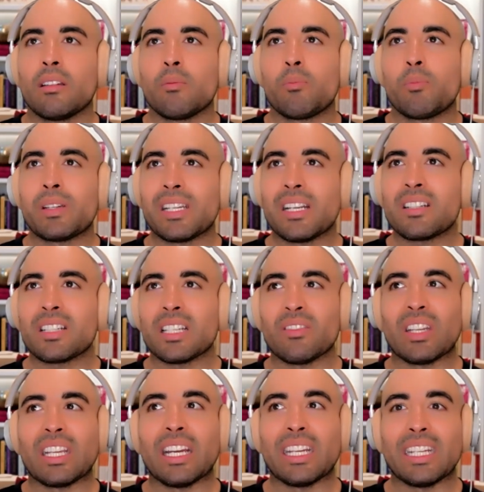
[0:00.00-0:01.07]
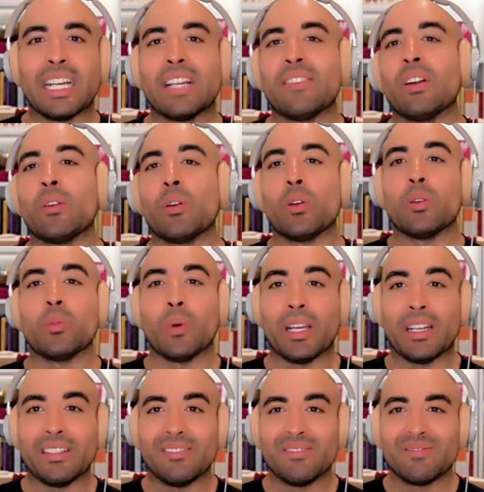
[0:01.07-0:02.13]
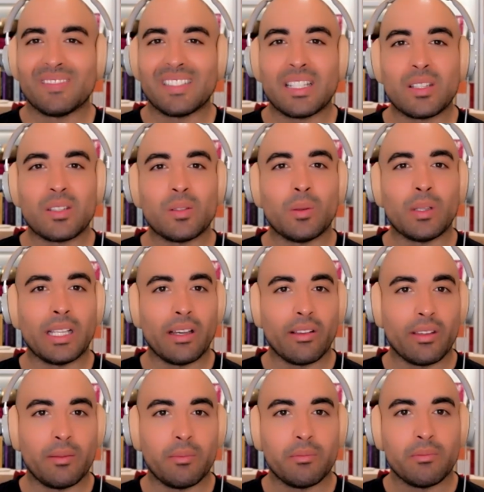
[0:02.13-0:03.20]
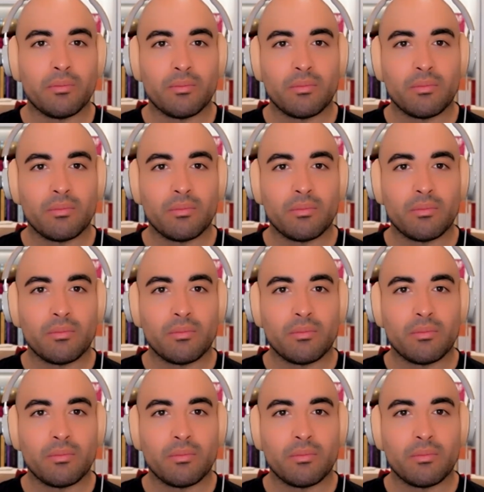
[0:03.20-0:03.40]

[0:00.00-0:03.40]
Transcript: potentially even getting out of our own way to allow them